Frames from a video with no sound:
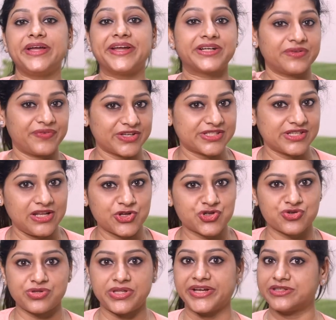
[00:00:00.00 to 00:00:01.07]
active
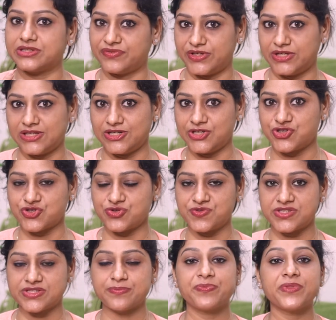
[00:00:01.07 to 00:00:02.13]
exhalation, active
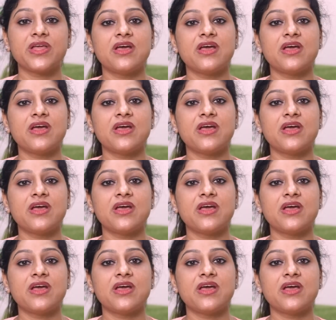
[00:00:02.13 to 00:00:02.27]
inhalations.